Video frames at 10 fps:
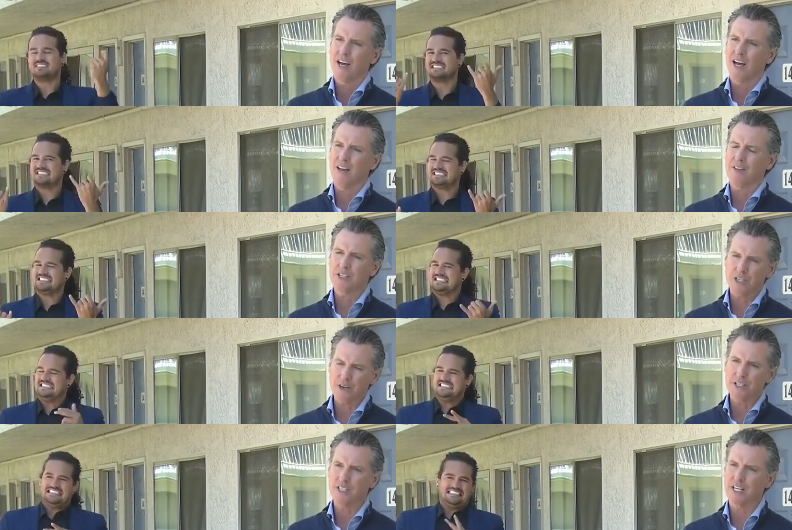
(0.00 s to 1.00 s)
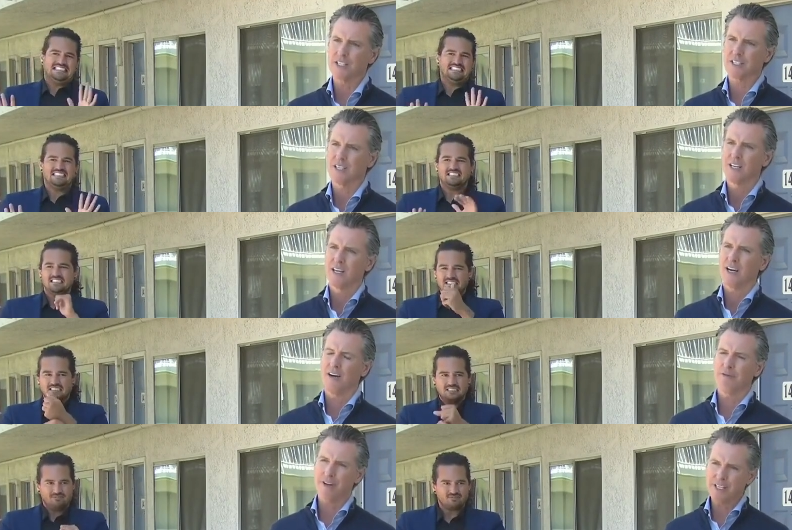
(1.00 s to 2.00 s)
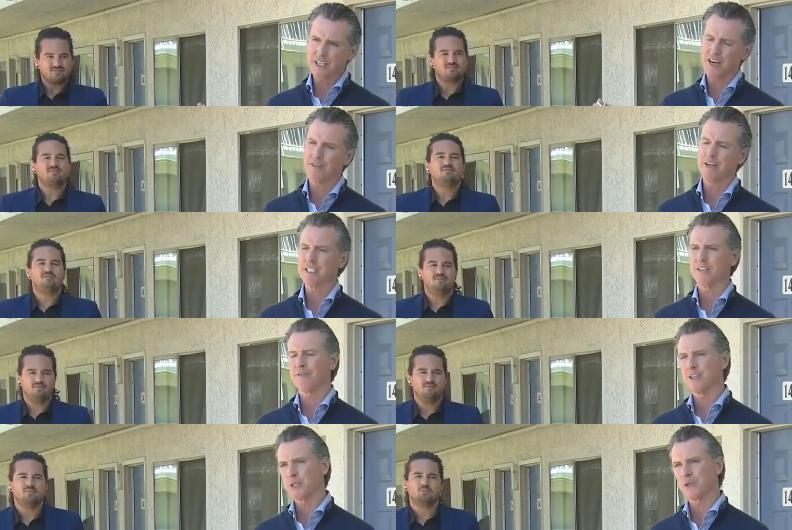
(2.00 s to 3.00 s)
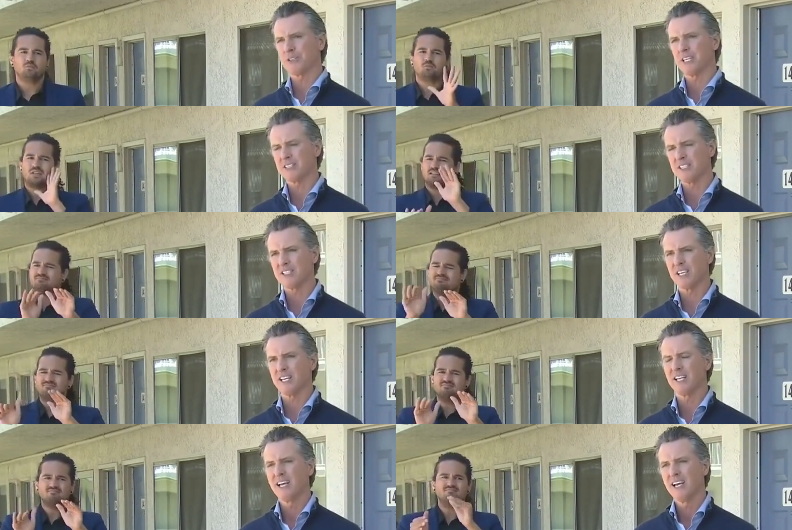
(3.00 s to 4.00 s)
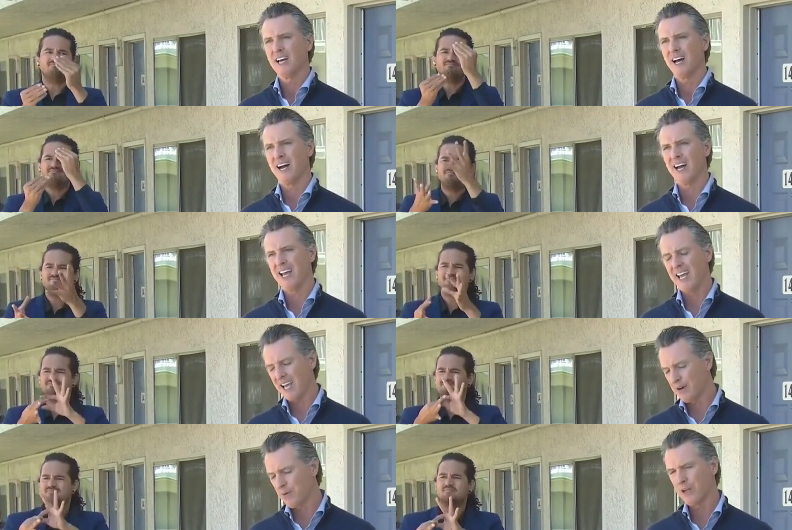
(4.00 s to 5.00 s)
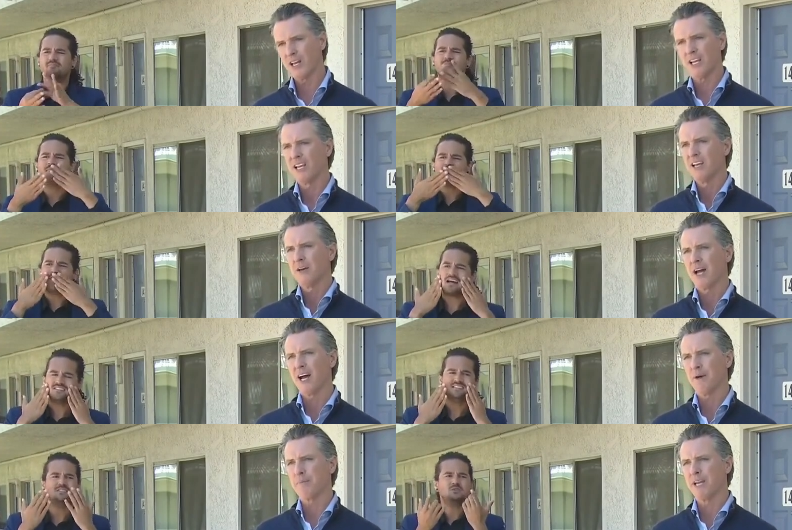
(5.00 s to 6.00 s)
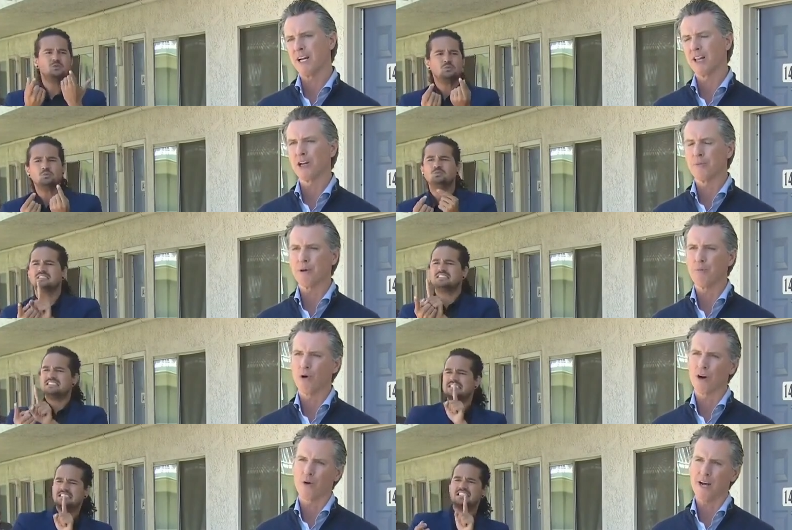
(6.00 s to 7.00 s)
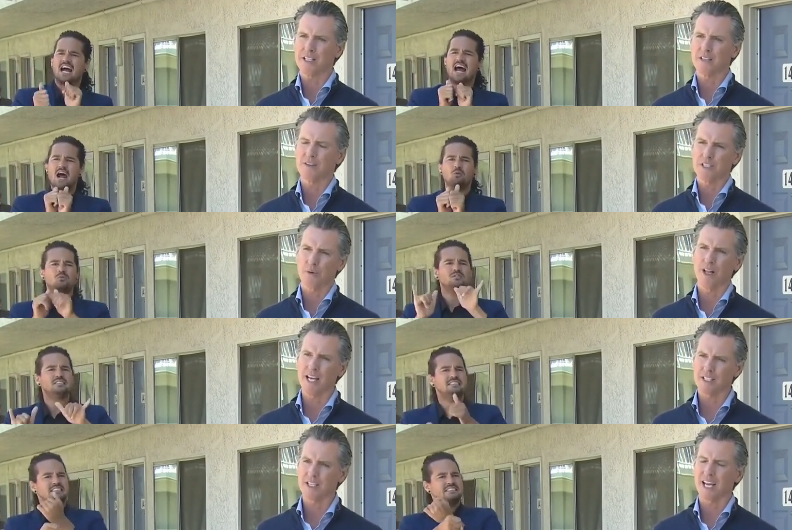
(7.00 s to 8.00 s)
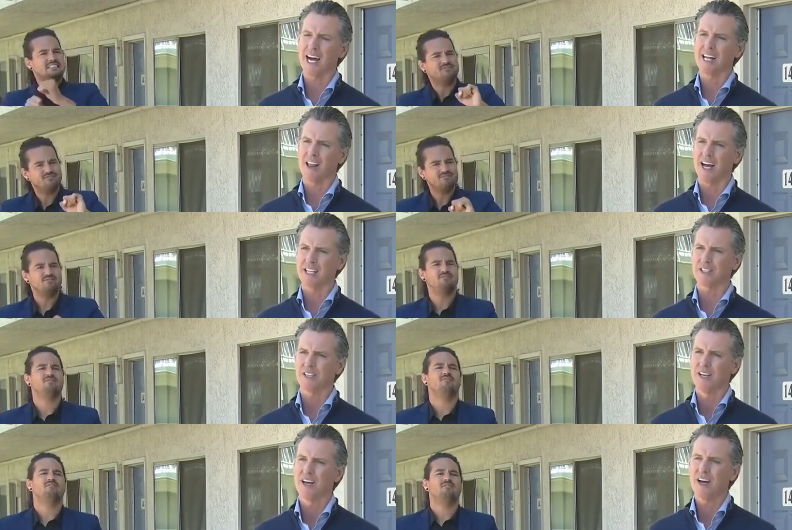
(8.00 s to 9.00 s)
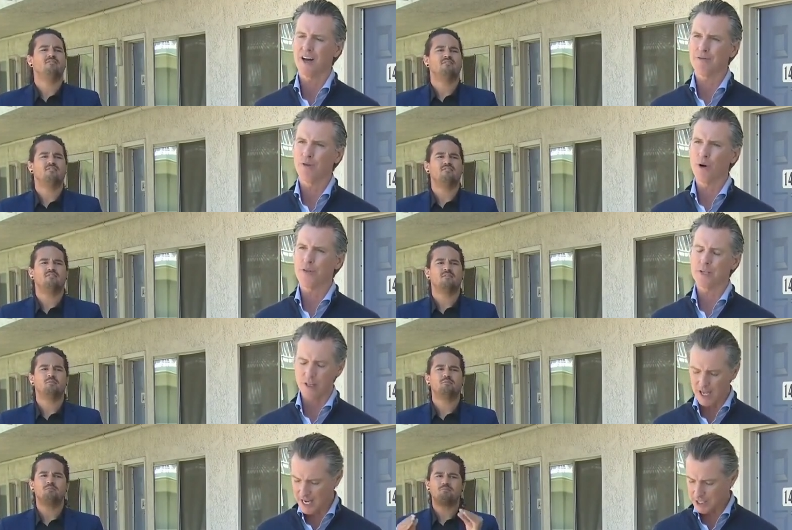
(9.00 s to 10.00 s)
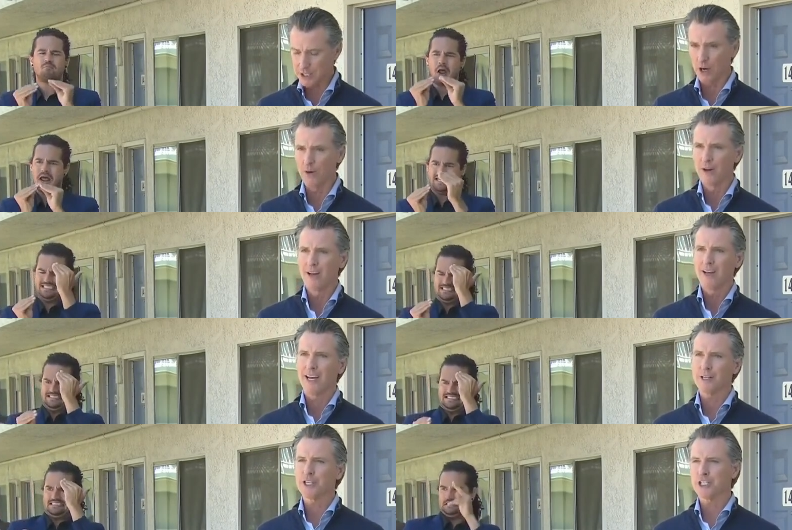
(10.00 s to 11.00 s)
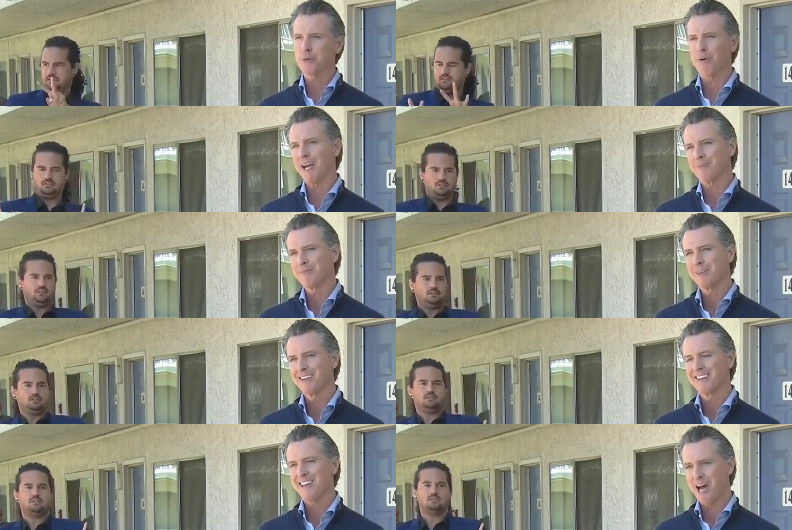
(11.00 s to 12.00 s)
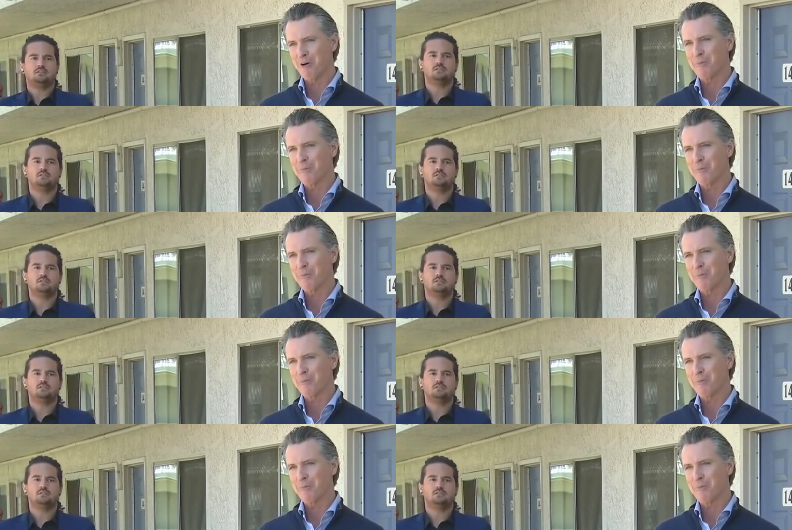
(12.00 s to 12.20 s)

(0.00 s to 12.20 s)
Speaker 1: uh, the seriousness of face coverings and physical distancing uh, and really uh, being a little bit more aggressive as it relates to guidelines on 4th of July. So anticipate that will